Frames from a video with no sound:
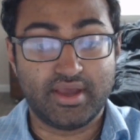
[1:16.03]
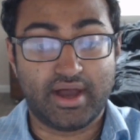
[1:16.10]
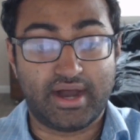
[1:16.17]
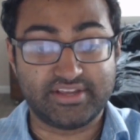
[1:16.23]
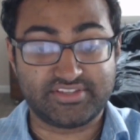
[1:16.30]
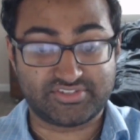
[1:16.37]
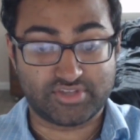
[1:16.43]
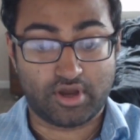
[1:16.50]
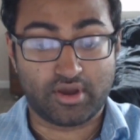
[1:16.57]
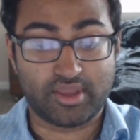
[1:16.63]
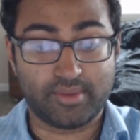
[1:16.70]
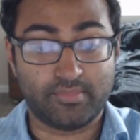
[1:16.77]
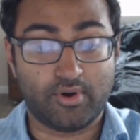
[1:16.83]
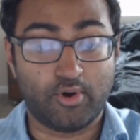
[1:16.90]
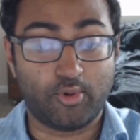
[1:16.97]
I saw
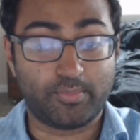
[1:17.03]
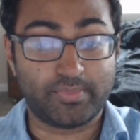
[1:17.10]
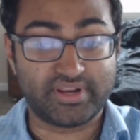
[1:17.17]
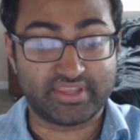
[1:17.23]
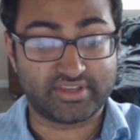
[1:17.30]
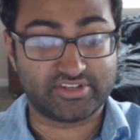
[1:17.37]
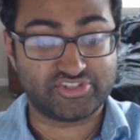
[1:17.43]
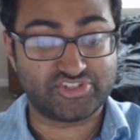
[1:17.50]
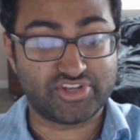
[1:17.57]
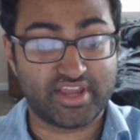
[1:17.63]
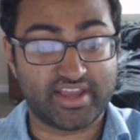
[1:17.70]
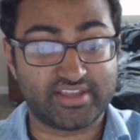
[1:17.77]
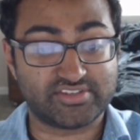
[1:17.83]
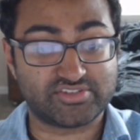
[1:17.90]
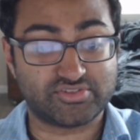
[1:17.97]
him opening a
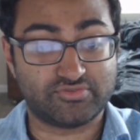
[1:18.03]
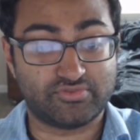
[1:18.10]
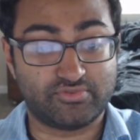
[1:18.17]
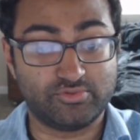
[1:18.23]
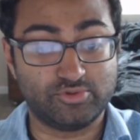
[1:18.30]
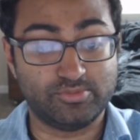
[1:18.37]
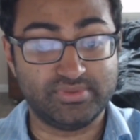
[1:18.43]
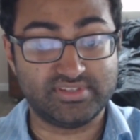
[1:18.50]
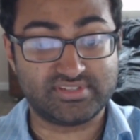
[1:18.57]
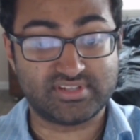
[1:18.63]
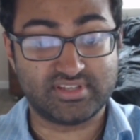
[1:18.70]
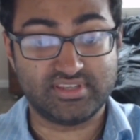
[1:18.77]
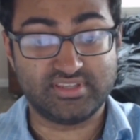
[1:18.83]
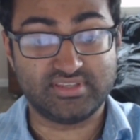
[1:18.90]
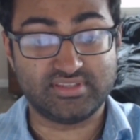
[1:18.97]
chest of rubies to
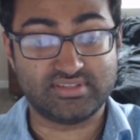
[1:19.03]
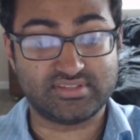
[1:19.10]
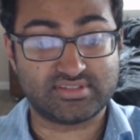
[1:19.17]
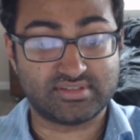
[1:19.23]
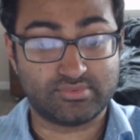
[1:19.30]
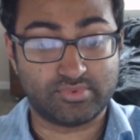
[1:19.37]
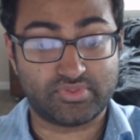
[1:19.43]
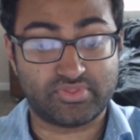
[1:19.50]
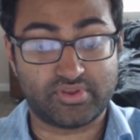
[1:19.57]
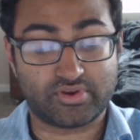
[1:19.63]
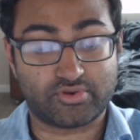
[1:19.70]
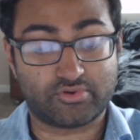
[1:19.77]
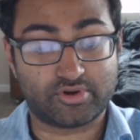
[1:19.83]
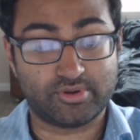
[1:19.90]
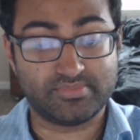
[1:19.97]
ease with their
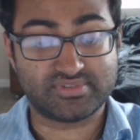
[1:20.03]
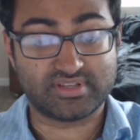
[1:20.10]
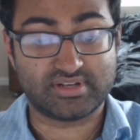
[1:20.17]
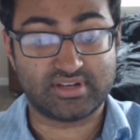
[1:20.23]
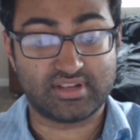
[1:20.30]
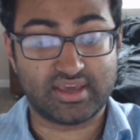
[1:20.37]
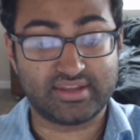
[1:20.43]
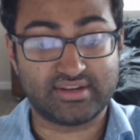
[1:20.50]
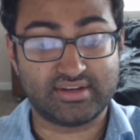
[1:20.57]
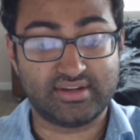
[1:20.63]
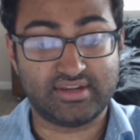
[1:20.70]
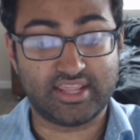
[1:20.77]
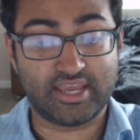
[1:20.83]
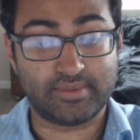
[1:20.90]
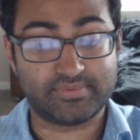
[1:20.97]
crimson
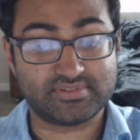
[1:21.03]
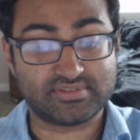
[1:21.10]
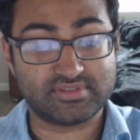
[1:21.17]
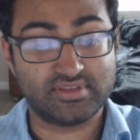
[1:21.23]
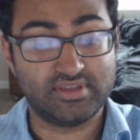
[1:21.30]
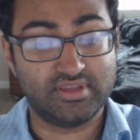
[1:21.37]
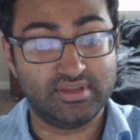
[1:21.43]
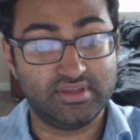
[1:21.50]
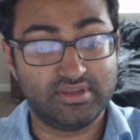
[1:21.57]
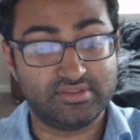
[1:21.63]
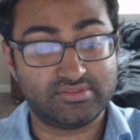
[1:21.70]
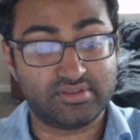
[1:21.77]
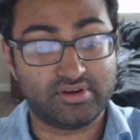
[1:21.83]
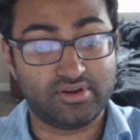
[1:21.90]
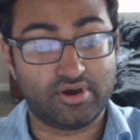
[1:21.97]
lighted depths,
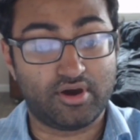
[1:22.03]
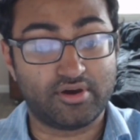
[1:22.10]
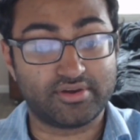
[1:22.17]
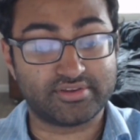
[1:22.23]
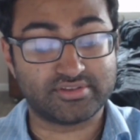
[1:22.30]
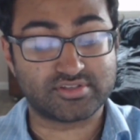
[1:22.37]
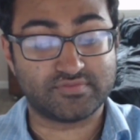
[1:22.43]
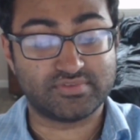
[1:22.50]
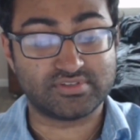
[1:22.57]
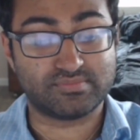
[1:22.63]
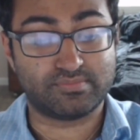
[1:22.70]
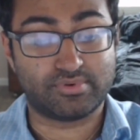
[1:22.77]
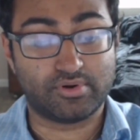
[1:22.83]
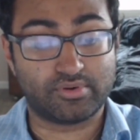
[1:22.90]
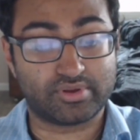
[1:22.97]
the gnawings of his
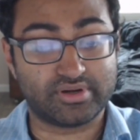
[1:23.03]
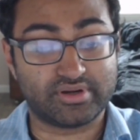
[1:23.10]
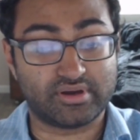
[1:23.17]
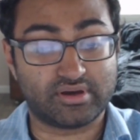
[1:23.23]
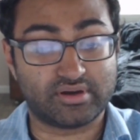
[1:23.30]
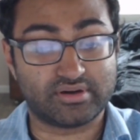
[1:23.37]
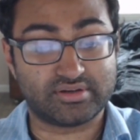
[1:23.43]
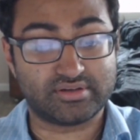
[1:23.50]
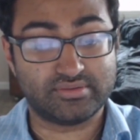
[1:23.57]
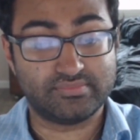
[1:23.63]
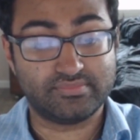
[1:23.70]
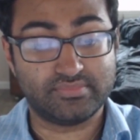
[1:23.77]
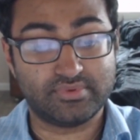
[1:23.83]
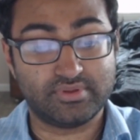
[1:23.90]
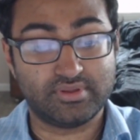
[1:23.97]
broken heart.
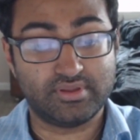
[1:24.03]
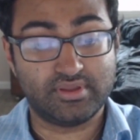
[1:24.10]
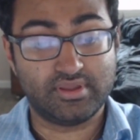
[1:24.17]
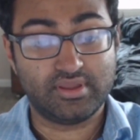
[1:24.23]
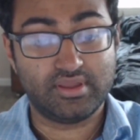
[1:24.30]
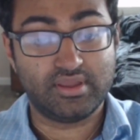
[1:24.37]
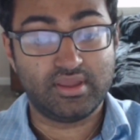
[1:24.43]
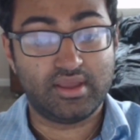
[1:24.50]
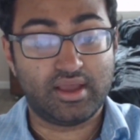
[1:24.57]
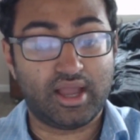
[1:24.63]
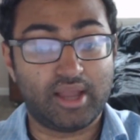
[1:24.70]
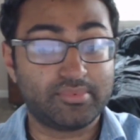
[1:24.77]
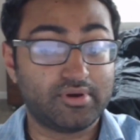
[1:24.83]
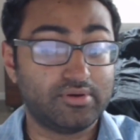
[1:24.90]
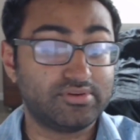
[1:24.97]

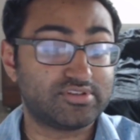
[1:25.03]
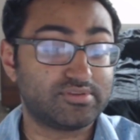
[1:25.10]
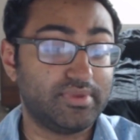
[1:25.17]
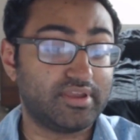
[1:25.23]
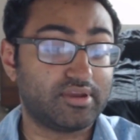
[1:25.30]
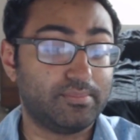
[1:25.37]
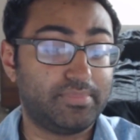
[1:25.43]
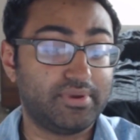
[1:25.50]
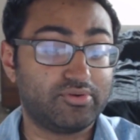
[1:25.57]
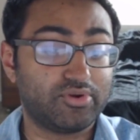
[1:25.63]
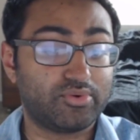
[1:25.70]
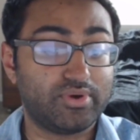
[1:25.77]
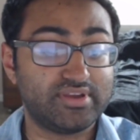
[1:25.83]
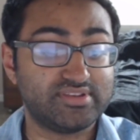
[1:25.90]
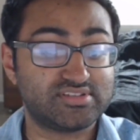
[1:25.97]
I'm going to make a big
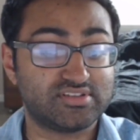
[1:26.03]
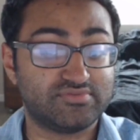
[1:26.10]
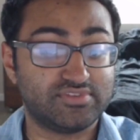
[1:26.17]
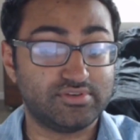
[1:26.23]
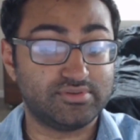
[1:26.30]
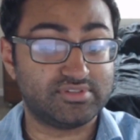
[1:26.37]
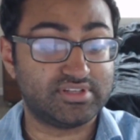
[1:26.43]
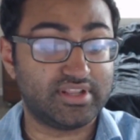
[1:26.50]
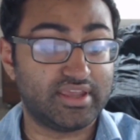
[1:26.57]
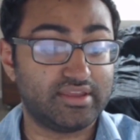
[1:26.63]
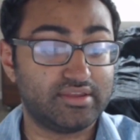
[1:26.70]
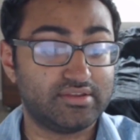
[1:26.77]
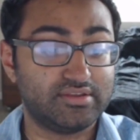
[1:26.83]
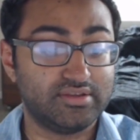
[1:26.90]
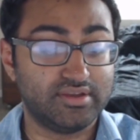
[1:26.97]
request of you
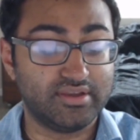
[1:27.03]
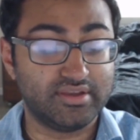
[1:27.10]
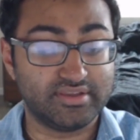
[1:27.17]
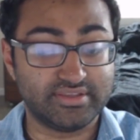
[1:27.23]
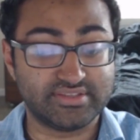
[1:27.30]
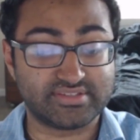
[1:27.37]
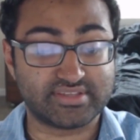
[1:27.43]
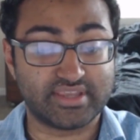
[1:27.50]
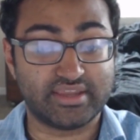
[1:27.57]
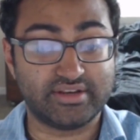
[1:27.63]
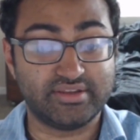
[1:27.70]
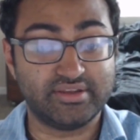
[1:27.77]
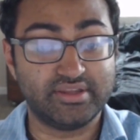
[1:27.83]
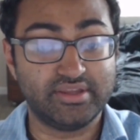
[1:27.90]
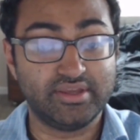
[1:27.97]
today, he said,
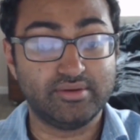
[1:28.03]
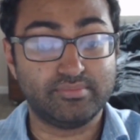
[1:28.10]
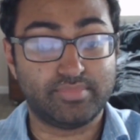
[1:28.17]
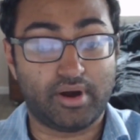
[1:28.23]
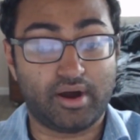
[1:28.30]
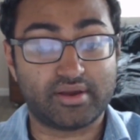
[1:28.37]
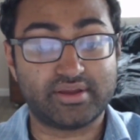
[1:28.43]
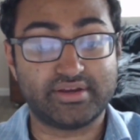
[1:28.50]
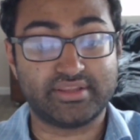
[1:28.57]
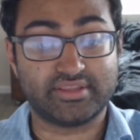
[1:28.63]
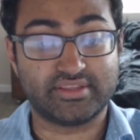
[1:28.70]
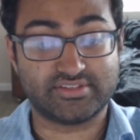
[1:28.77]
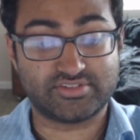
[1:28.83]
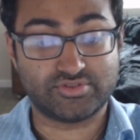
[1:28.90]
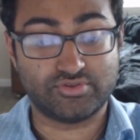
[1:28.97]
pocketing
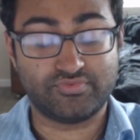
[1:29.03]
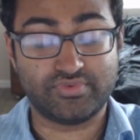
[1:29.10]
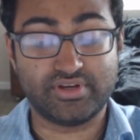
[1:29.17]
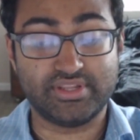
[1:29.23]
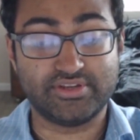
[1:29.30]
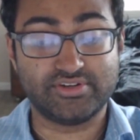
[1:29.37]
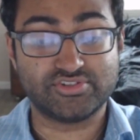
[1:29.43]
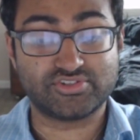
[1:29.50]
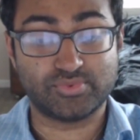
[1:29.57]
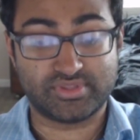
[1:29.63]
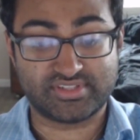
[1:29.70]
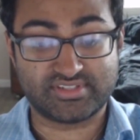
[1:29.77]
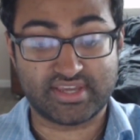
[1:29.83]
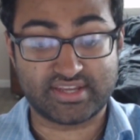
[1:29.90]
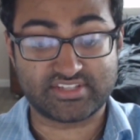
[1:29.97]
his souvenirs with
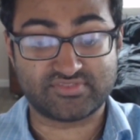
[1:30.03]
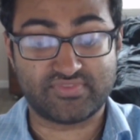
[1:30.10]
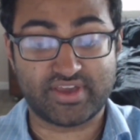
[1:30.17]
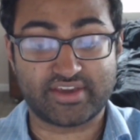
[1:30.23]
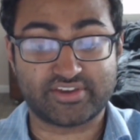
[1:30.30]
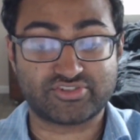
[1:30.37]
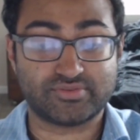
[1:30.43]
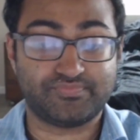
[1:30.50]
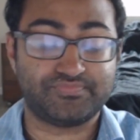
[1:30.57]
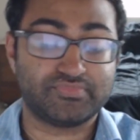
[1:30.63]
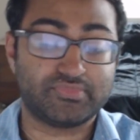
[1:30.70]
satisfaction.